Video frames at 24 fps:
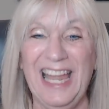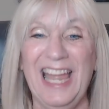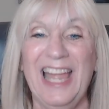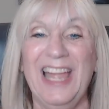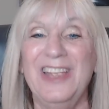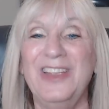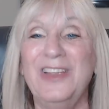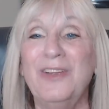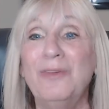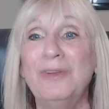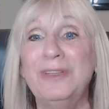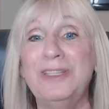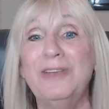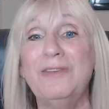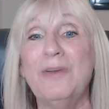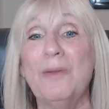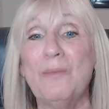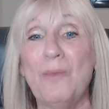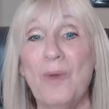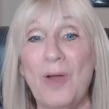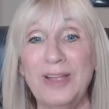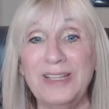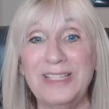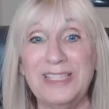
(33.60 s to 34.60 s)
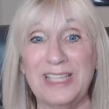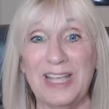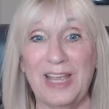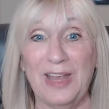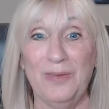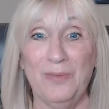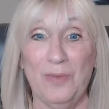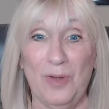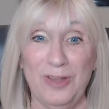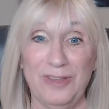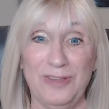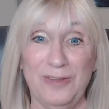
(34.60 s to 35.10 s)
You receive Him once
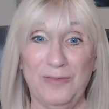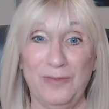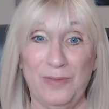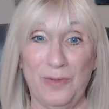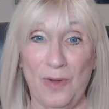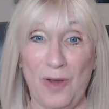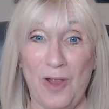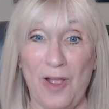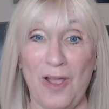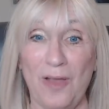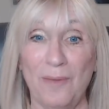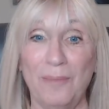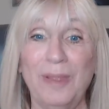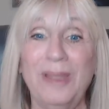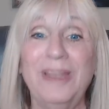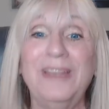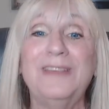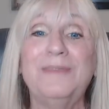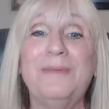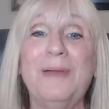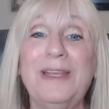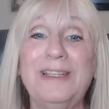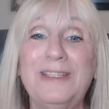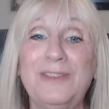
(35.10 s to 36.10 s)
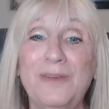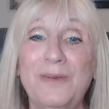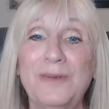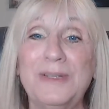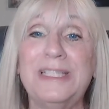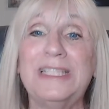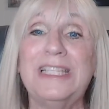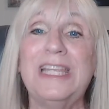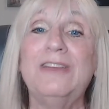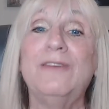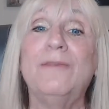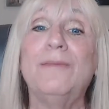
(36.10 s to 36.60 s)
and once and for all, but it's best to
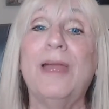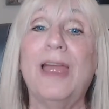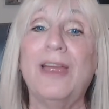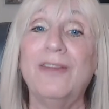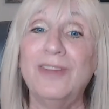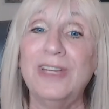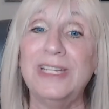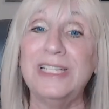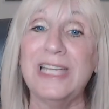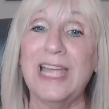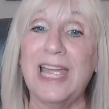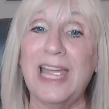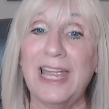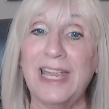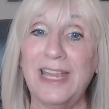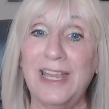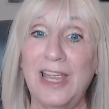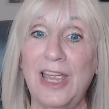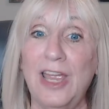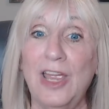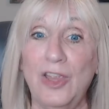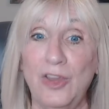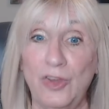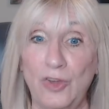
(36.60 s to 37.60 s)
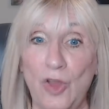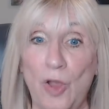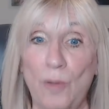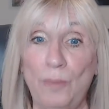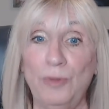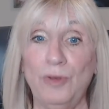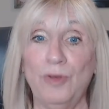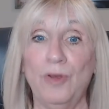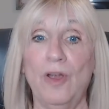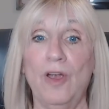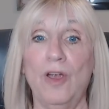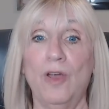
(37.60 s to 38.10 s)
receive Him every day. You
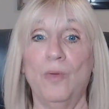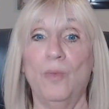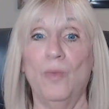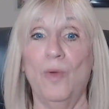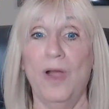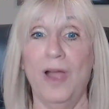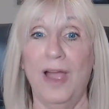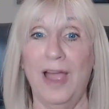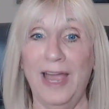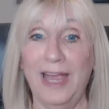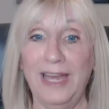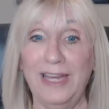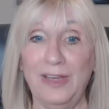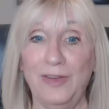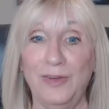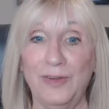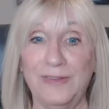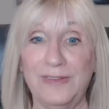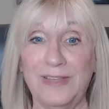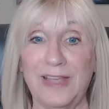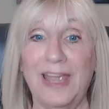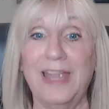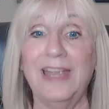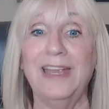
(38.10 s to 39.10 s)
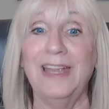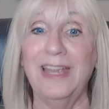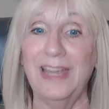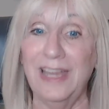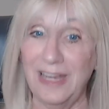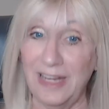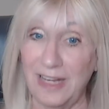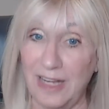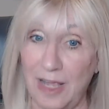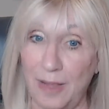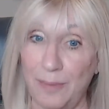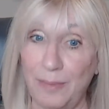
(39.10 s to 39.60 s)
open your heart wide and you say,
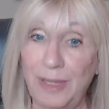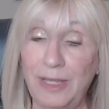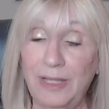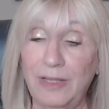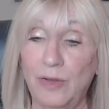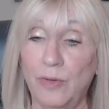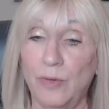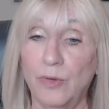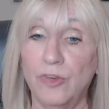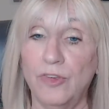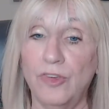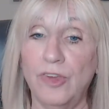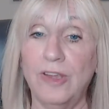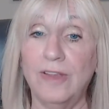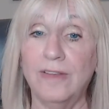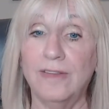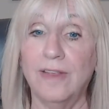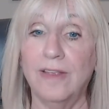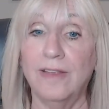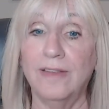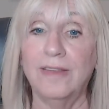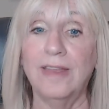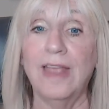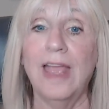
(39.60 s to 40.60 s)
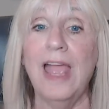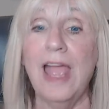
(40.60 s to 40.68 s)
Come in, Lord Jesus.